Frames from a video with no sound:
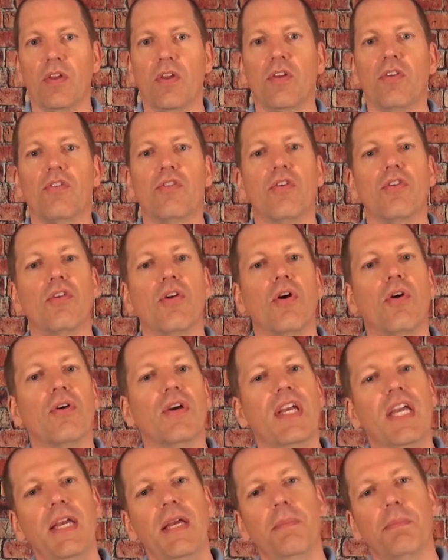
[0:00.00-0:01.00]
So don't
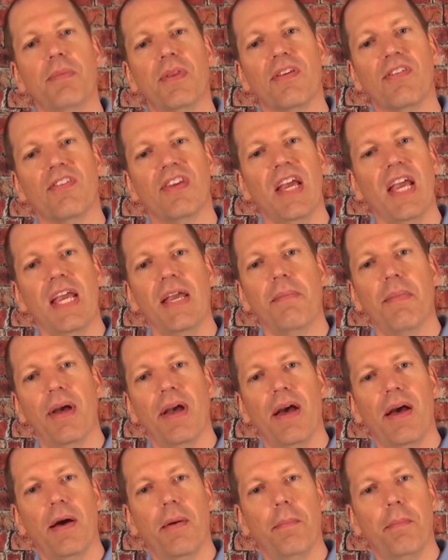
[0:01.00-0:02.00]
keep the same
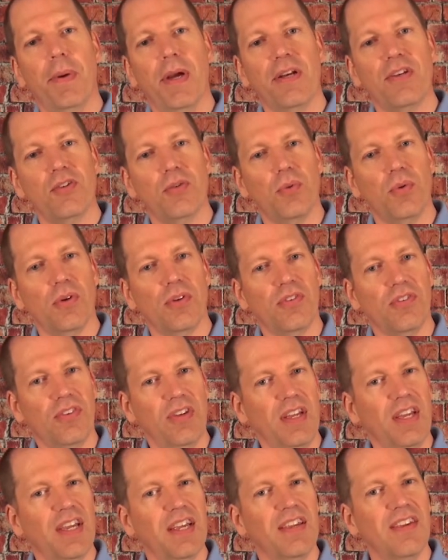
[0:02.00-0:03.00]
habitual
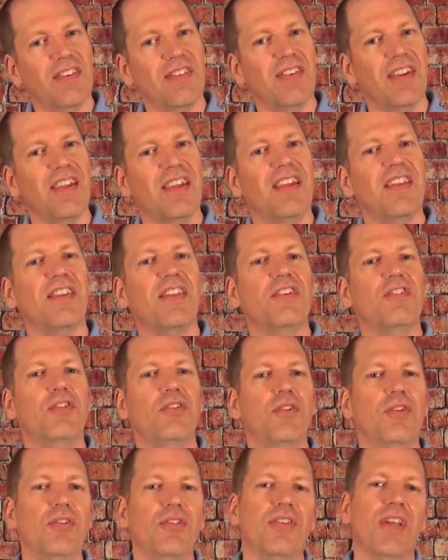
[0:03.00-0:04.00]
sins that you
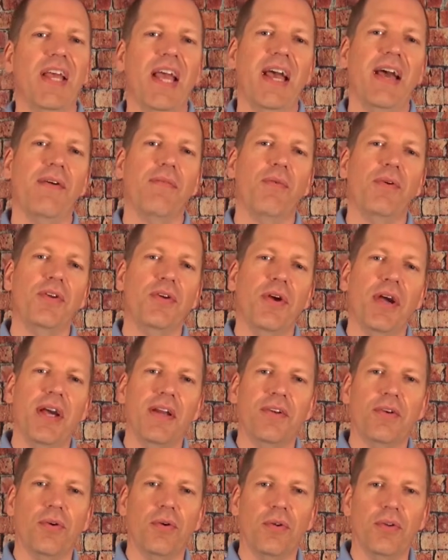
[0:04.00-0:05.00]
used to have when you
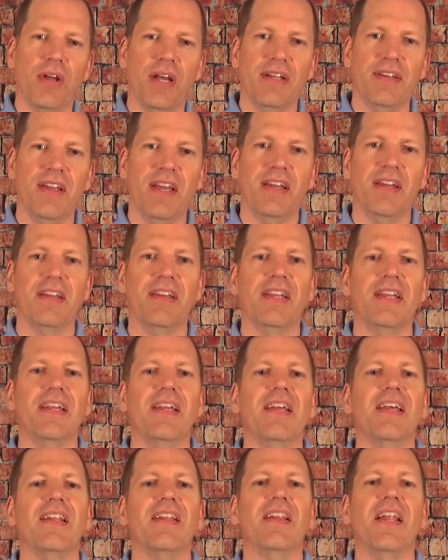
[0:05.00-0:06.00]
had your old identity.
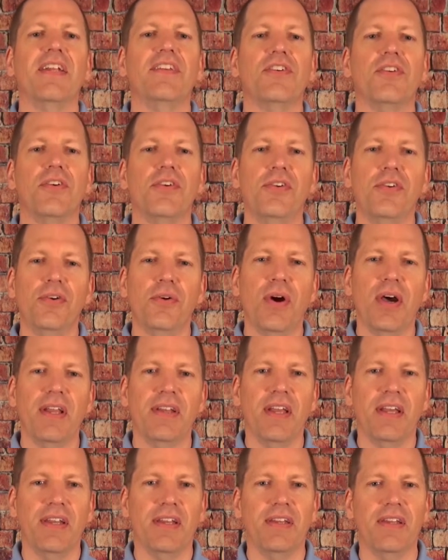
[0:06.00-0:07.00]
Let your new
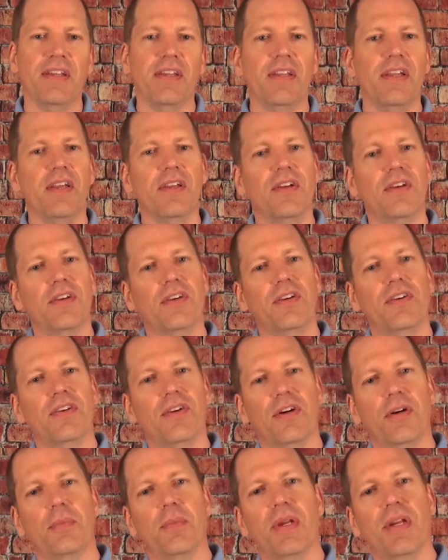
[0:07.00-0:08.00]
identity
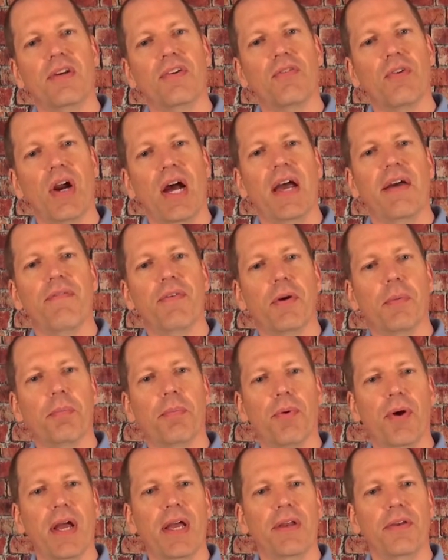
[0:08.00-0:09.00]
determine and drive your
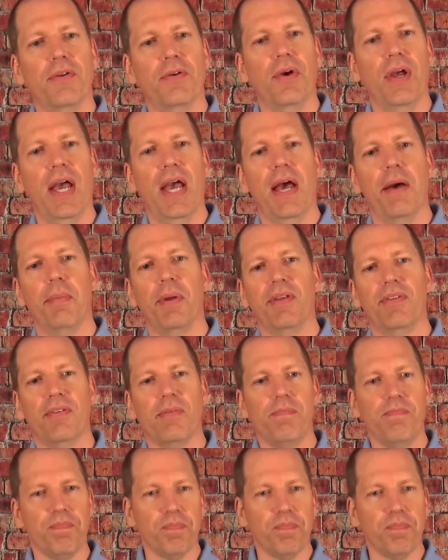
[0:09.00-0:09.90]
brand new habits.